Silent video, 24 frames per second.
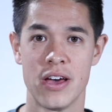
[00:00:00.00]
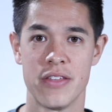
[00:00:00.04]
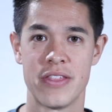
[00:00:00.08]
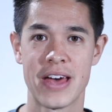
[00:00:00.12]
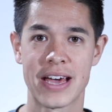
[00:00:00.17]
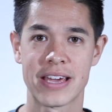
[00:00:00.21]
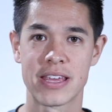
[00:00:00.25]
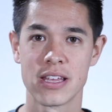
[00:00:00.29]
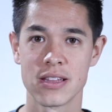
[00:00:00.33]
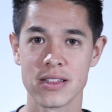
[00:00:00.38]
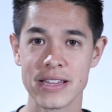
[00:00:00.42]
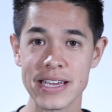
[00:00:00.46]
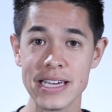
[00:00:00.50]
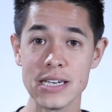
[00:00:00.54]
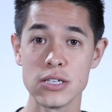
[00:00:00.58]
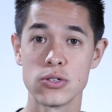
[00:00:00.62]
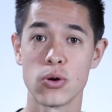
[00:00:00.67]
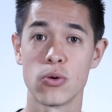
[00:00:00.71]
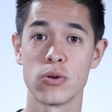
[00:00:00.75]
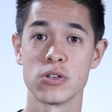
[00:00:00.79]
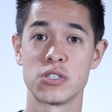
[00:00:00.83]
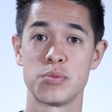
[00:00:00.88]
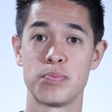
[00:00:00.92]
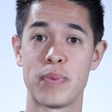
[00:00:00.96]
that can lead
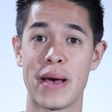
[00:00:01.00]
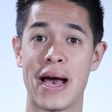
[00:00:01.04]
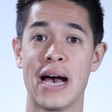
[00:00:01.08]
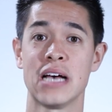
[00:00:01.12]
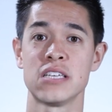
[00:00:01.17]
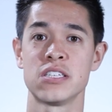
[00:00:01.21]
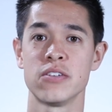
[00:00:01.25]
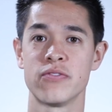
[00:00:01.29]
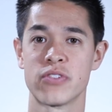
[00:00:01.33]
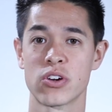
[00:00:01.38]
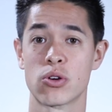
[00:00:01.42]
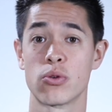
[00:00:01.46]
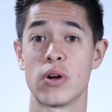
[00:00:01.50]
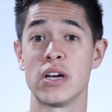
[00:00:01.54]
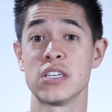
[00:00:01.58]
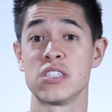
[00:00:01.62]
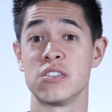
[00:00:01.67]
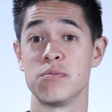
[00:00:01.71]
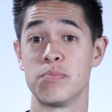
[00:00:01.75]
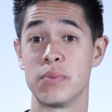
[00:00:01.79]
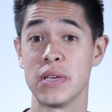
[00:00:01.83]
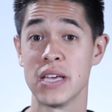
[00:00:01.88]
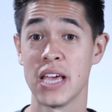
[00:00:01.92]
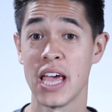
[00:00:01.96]
towards
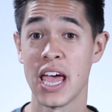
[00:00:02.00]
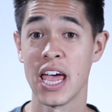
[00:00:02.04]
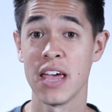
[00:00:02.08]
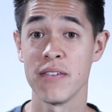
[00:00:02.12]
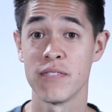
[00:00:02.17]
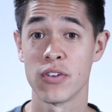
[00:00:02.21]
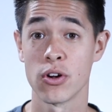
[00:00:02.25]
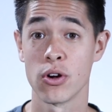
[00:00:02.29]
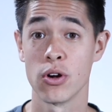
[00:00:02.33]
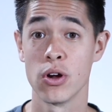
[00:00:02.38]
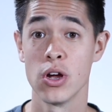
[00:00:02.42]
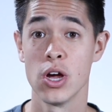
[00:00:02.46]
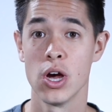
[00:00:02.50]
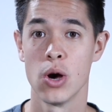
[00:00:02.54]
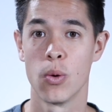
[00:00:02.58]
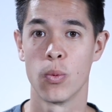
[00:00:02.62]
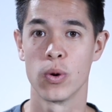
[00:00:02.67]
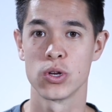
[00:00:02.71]
passive-aggressive behavior,